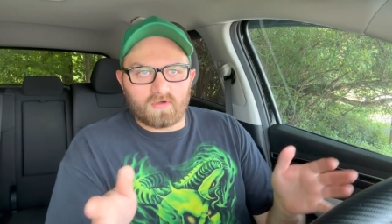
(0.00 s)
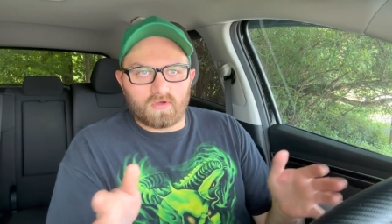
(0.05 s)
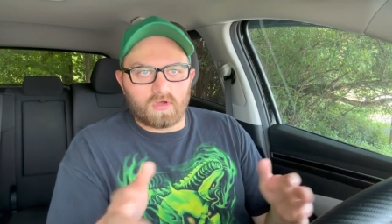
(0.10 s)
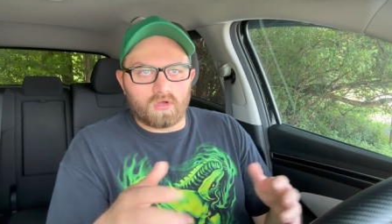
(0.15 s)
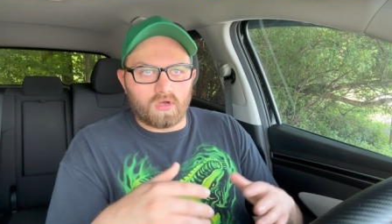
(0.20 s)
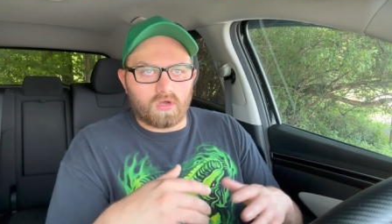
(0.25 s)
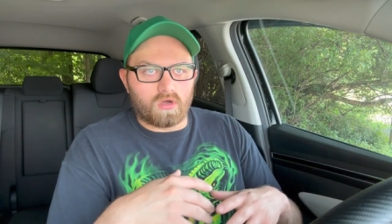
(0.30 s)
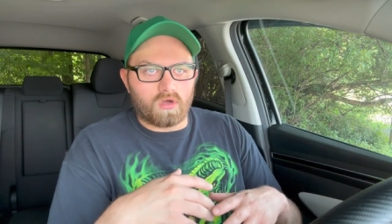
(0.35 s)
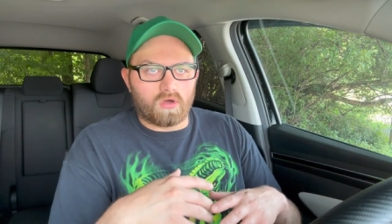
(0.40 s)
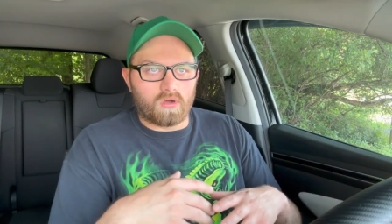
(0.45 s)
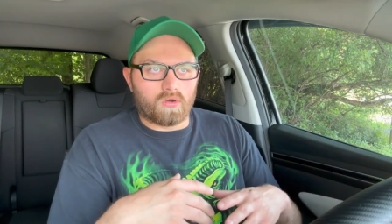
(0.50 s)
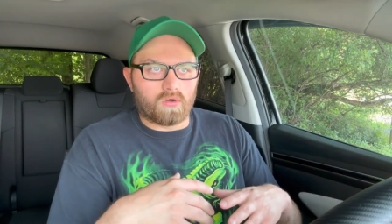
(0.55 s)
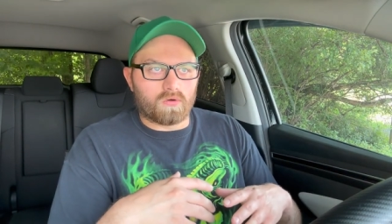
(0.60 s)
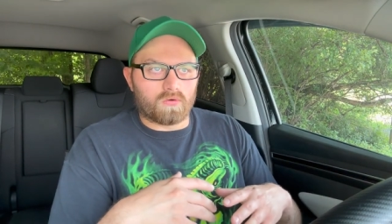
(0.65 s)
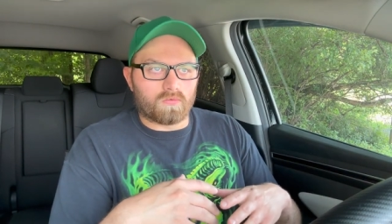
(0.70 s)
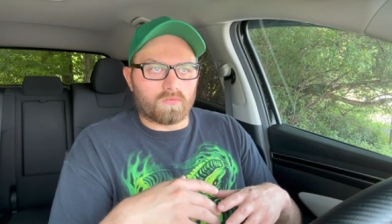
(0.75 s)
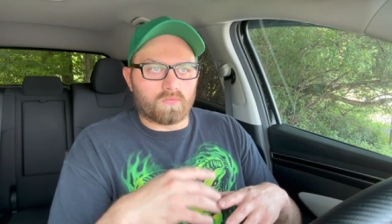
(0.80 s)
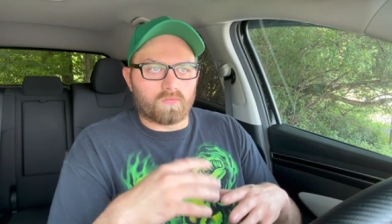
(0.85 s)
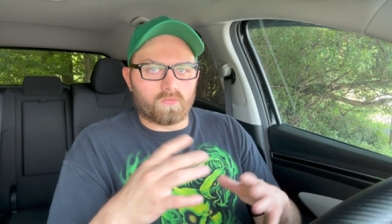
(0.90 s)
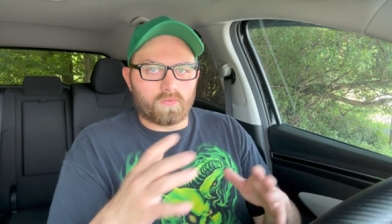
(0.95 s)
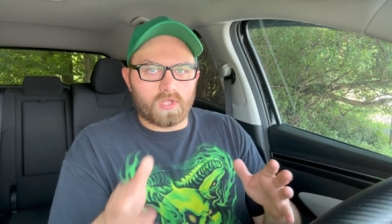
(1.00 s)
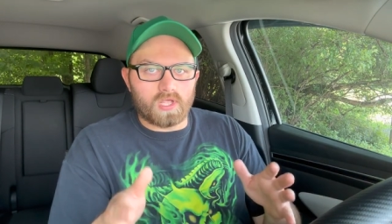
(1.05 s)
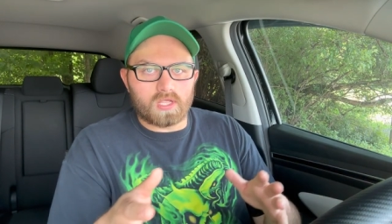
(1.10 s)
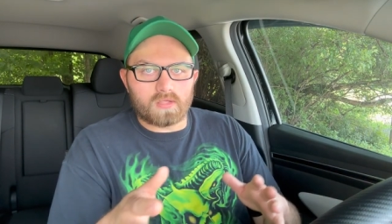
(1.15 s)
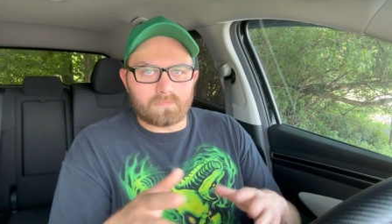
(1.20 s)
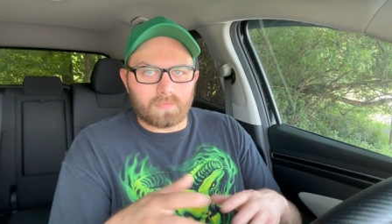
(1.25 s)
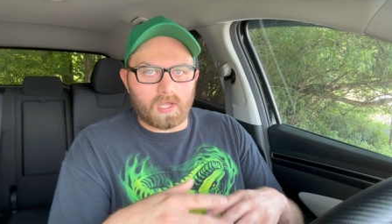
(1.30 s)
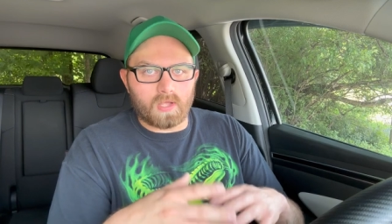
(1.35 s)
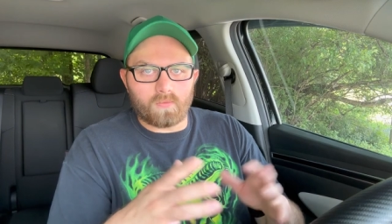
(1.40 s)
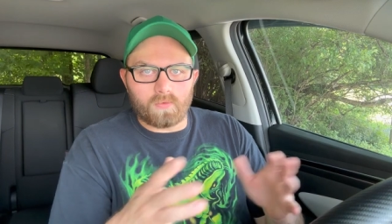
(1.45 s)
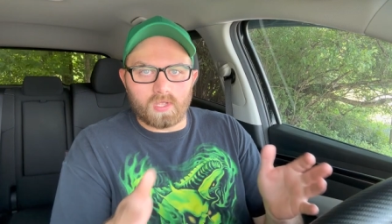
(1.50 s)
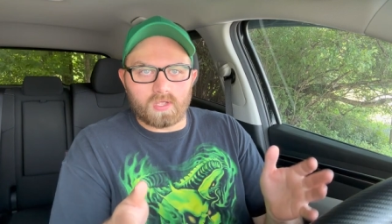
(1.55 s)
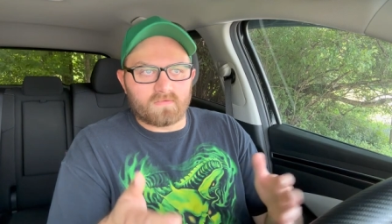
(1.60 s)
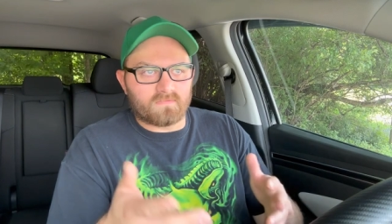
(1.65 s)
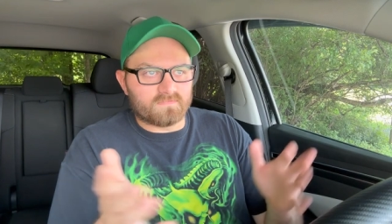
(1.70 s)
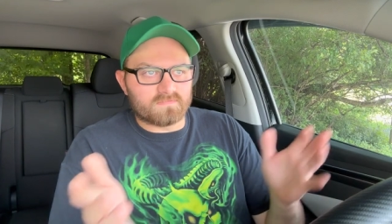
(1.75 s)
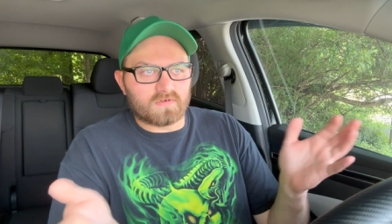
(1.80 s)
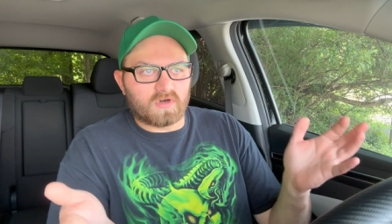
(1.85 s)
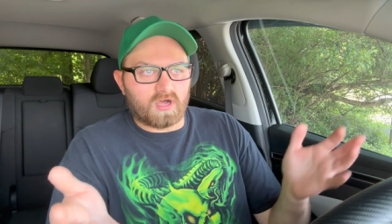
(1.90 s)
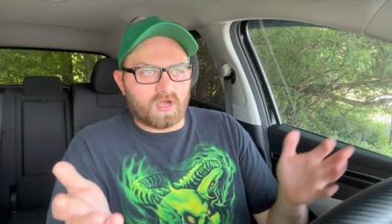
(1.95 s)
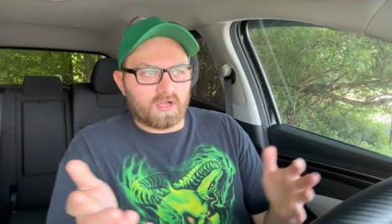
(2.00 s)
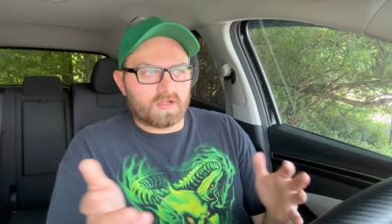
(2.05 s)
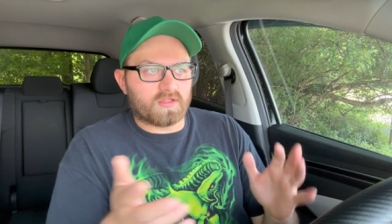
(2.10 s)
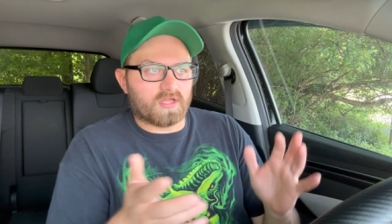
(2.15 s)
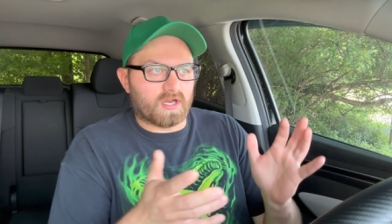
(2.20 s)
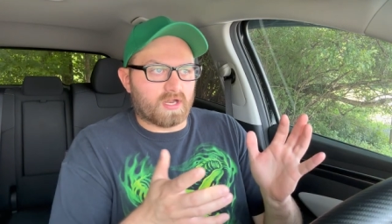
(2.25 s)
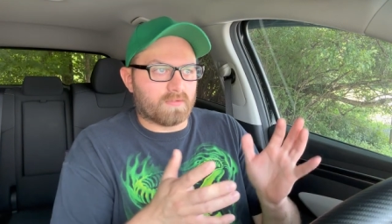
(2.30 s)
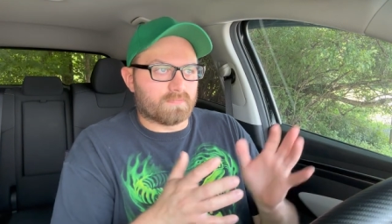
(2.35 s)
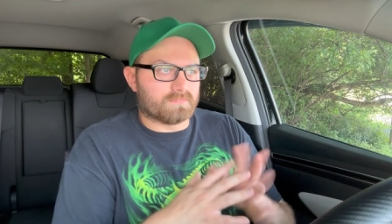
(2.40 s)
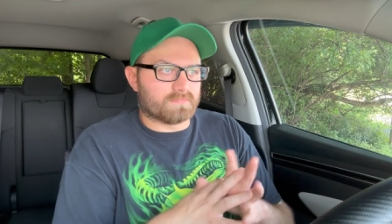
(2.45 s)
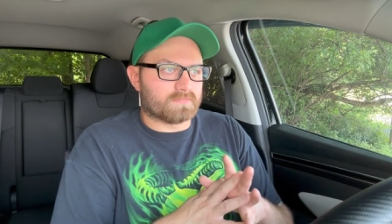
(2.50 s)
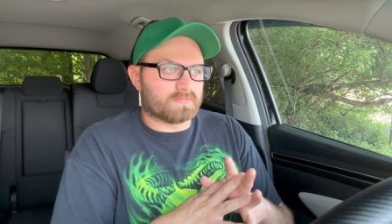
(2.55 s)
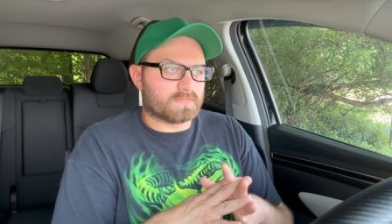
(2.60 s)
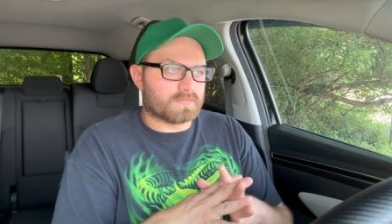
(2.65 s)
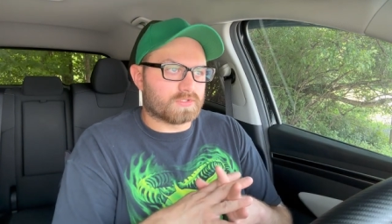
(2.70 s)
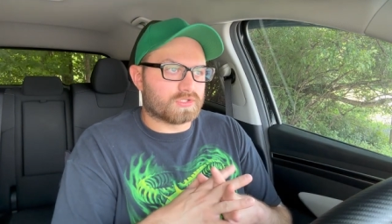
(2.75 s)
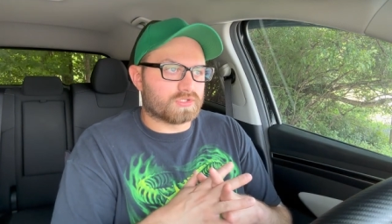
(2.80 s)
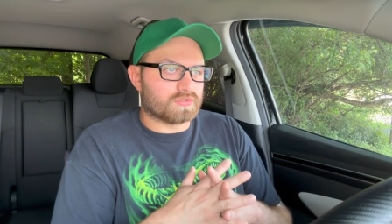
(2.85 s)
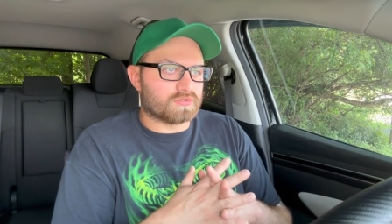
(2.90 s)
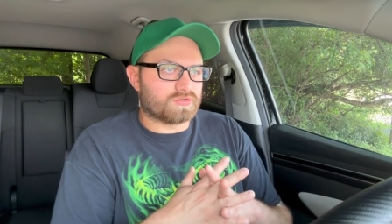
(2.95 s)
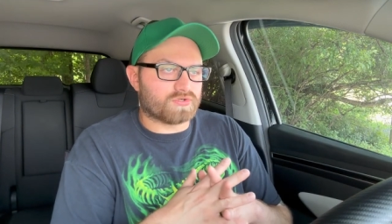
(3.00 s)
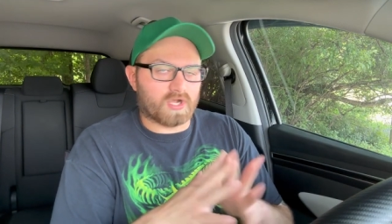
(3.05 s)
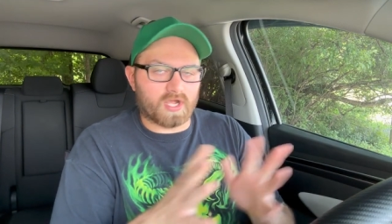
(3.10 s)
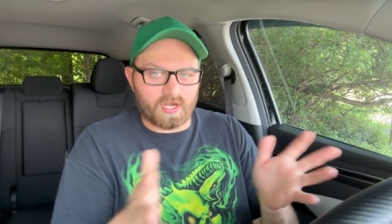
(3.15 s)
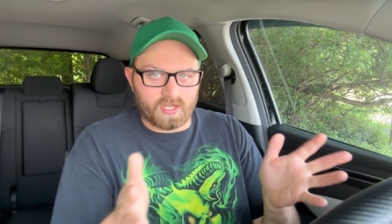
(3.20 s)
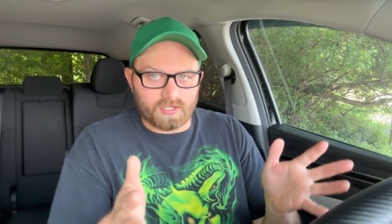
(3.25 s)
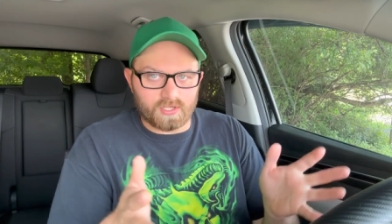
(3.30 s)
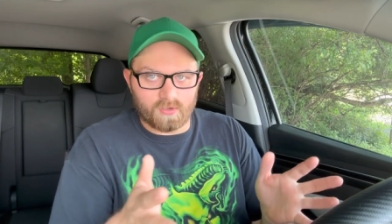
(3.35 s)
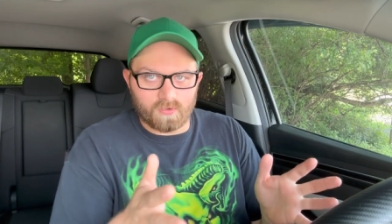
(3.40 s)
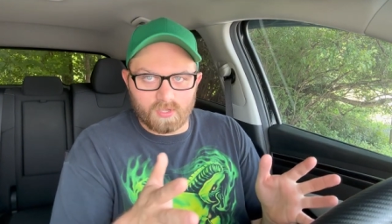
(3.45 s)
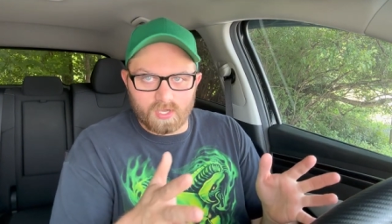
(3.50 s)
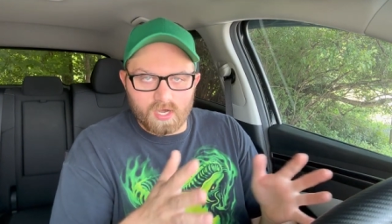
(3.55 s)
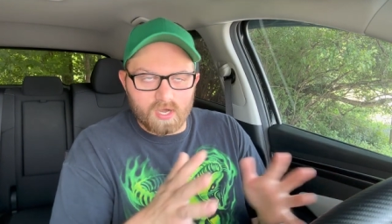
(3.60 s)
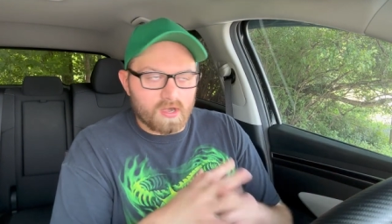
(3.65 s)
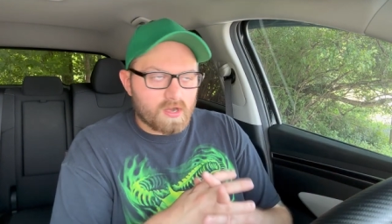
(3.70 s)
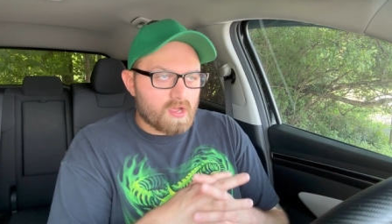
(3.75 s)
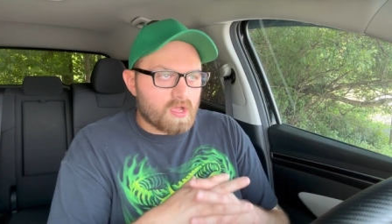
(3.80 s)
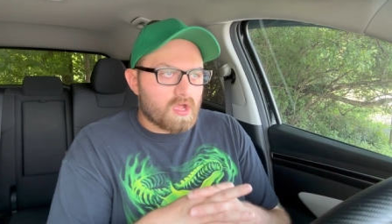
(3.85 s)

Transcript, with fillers: uh, week by week vlog that I'm trying to do here,